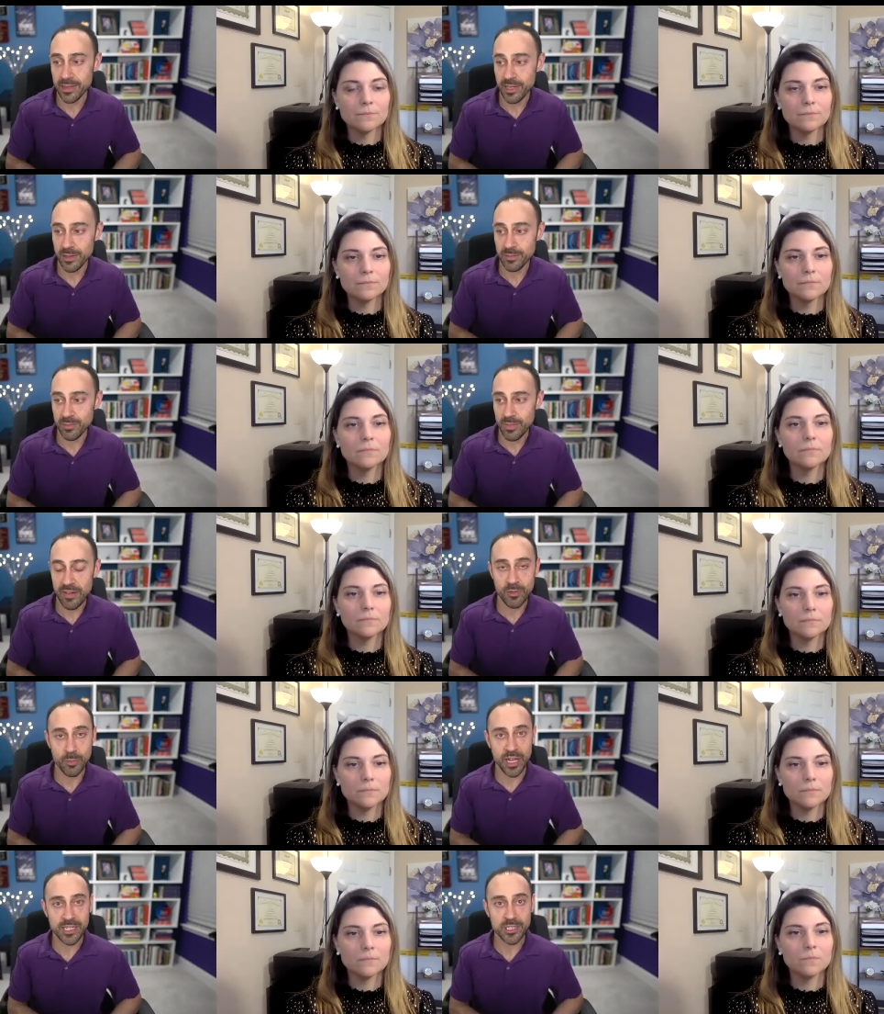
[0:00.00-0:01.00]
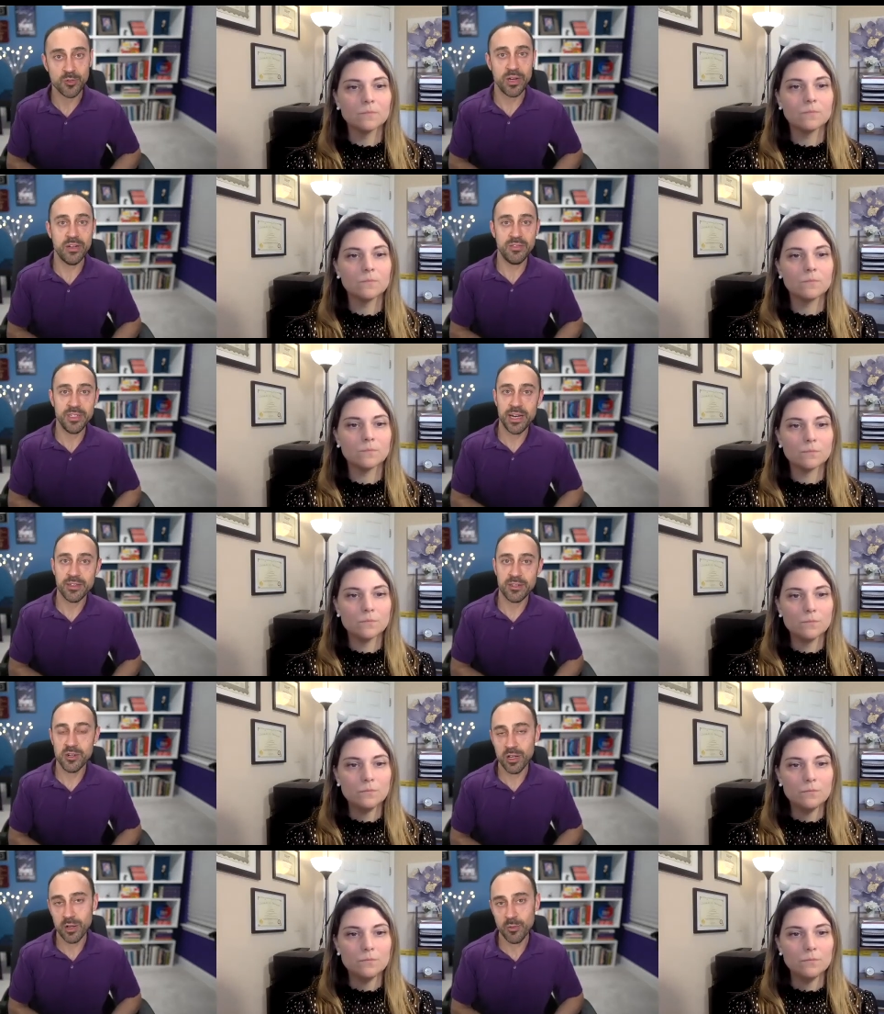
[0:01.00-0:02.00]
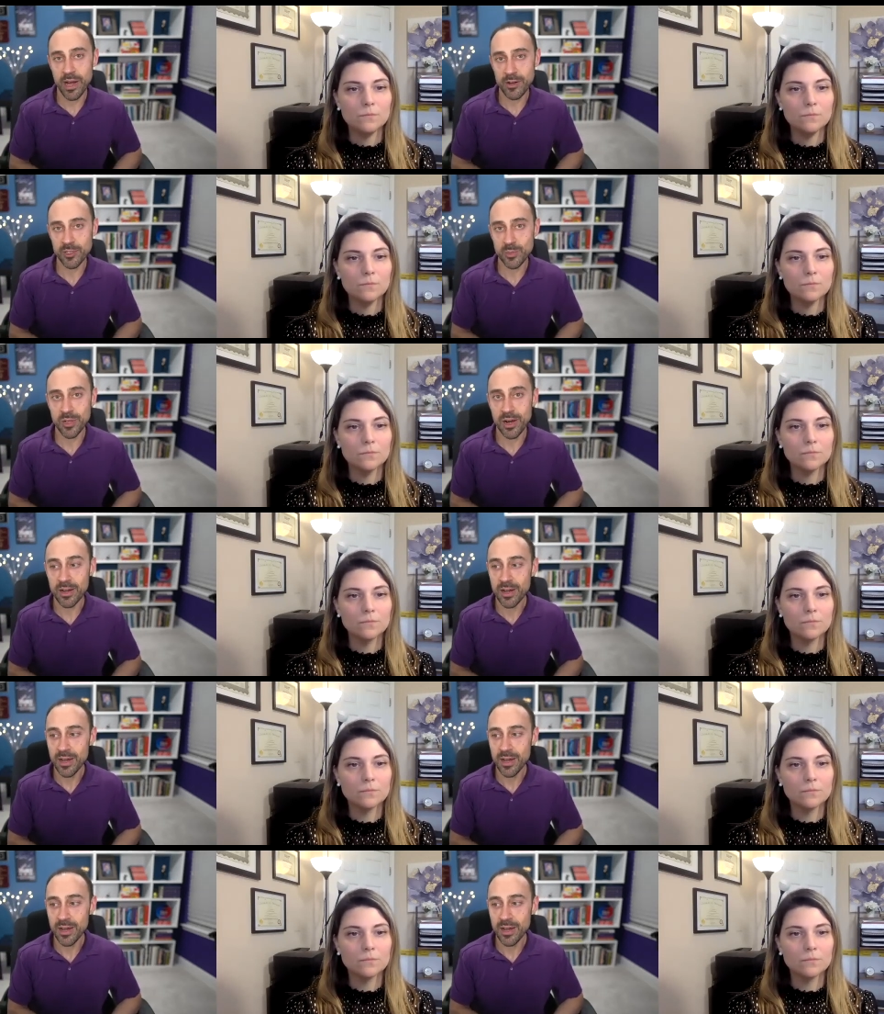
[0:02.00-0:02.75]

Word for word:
Speaker 1: They'd have the blank screen of death and call it writer's block.